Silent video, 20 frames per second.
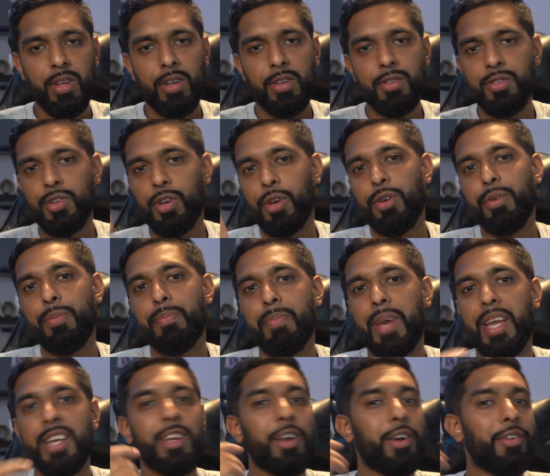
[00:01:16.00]
So
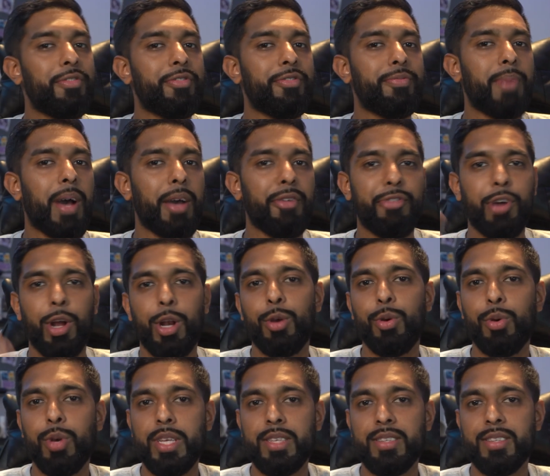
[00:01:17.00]
many of my
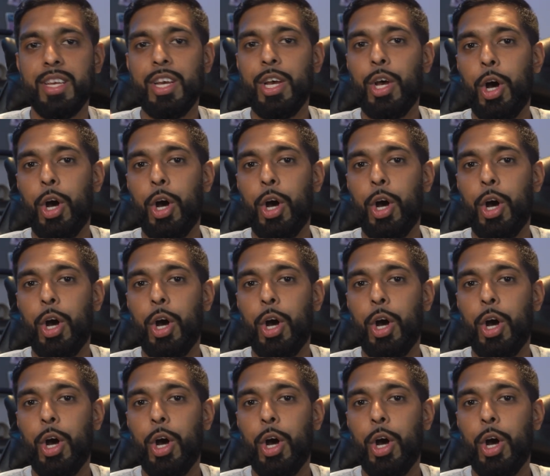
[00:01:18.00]
followers